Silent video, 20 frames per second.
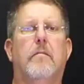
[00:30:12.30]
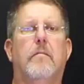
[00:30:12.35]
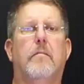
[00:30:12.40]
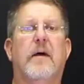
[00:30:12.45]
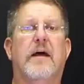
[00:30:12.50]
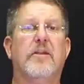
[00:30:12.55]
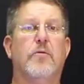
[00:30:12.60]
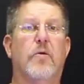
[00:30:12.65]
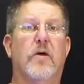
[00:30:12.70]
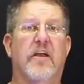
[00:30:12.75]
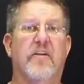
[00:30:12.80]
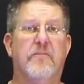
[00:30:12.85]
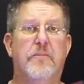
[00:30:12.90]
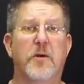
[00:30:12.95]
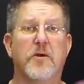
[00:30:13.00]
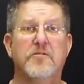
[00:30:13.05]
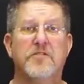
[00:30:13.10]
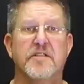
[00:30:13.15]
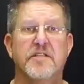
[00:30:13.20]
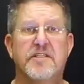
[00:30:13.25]
By the way, I've
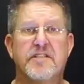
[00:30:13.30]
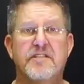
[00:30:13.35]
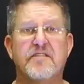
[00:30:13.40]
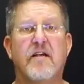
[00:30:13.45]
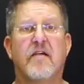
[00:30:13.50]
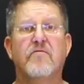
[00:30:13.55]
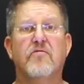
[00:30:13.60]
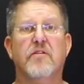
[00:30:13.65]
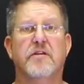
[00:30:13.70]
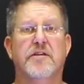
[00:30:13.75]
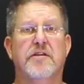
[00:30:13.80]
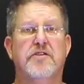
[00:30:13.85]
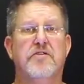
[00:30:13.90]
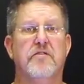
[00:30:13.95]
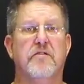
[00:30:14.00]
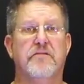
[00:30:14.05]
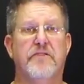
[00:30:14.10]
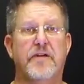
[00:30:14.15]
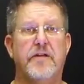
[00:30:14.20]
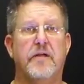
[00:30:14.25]
posted several
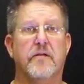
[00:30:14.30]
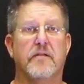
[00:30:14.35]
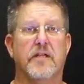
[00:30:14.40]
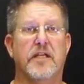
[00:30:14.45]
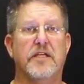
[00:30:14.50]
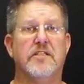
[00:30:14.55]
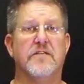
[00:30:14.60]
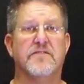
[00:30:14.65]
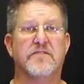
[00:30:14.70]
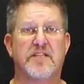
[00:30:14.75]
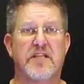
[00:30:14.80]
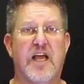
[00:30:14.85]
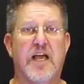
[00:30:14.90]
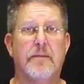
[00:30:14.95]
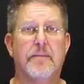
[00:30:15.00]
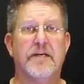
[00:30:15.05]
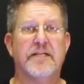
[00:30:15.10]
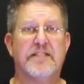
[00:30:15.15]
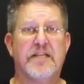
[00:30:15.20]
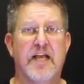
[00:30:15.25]
additional video links of
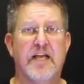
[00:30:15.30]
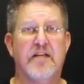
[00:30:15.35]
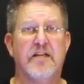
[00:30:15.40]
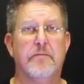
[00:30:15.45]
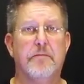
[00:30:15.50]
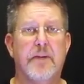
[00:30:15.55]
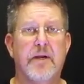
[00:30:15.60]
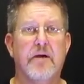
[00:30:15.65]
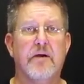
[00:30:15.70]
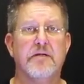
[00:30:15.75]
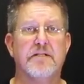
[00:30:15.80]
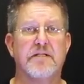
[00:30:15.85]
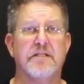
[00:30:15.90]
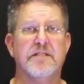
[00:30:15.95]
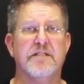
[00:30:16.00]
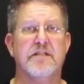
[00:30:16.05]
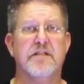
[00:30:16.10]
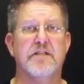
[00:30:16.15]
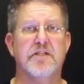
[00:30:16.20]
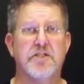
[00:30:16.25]
side-by-side
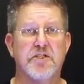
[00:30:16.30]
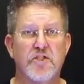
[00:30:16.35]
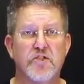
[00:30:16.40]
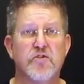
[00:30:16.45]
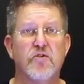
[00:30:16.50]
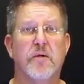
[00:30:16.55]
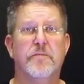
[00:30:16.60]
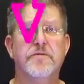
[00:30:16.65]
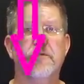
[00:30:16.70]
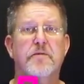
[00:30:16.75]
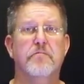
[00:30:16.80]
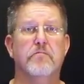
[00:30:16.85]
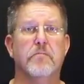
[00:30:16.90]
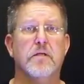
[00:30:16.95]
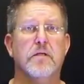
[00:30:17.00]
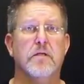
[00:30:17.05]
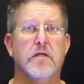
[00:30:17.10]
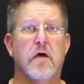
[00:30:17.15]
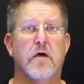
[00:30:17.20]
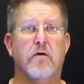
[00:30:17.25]
comparisons in the description
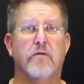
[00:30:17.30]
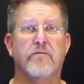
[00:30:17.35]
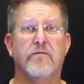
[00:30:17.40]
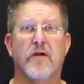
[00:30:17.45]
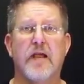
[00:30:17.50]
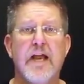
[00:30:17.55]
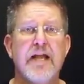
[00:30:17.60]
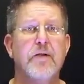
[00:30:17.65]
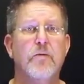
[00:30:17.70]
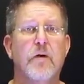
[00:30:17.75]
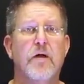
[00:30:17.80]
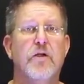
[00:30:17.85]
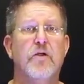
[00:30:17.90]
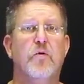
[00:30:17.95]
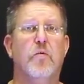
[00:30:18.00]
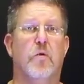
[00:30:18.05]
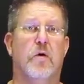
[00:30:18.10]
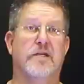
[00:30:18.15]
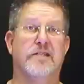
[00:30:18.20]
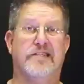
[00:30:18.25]
below for anyone
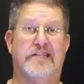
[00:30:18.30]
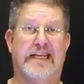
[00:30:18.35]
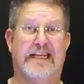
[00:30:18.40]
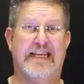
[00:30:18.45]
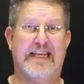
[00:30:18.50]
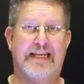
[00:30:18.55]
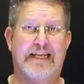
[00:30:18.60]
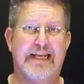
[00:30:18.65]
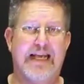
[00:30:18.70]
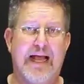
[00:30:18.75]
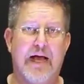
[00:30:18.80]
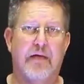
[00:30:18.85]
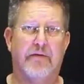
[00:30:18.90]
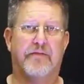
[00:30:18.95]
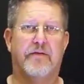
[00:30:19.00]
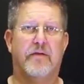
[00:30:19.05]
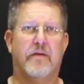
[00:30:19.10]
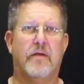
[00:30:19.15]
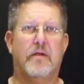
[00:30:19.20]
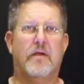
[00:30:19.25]
who wants to geek out.